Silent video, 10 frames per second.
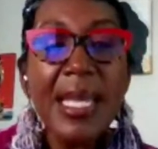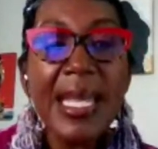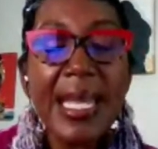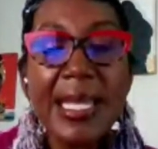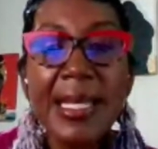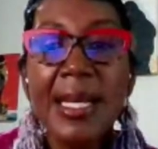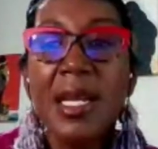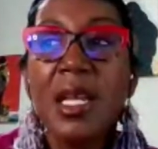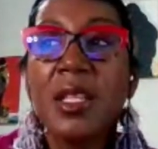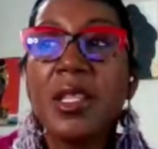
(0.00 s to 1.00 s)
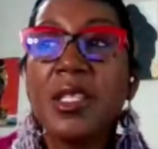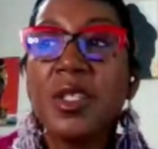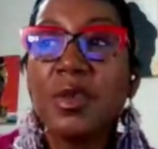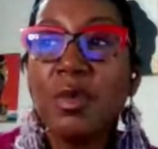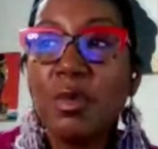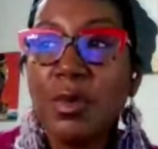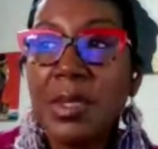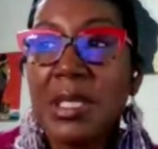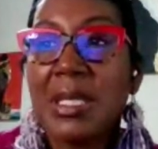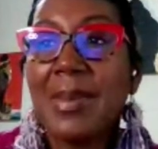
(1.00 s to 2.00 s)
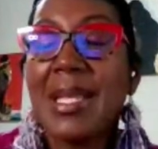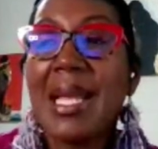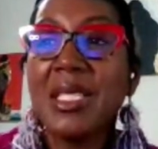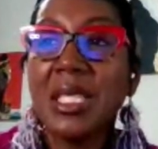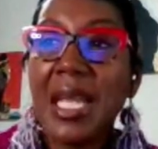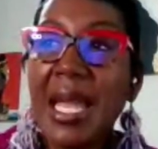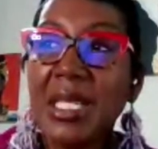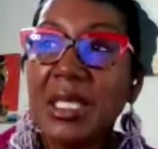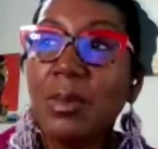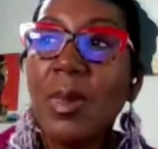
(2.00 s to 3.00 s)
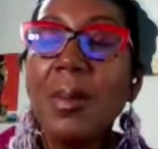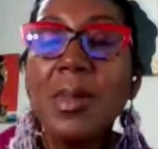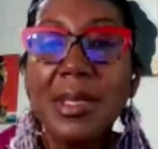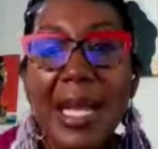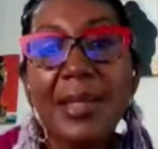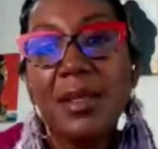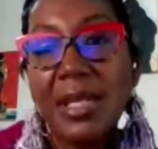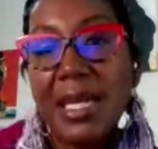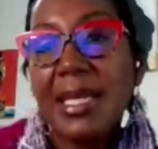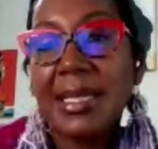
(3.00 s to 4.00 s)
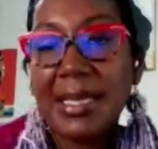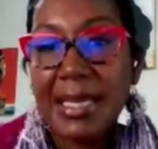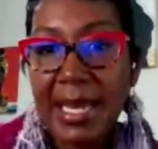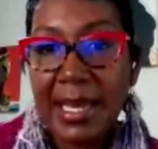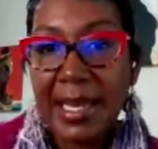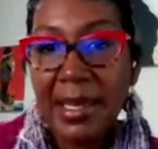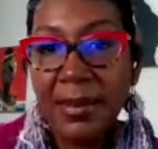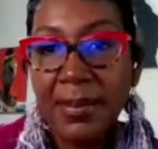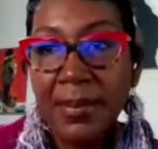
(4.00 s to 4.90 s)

in the school system, in education? What would Dr. King say?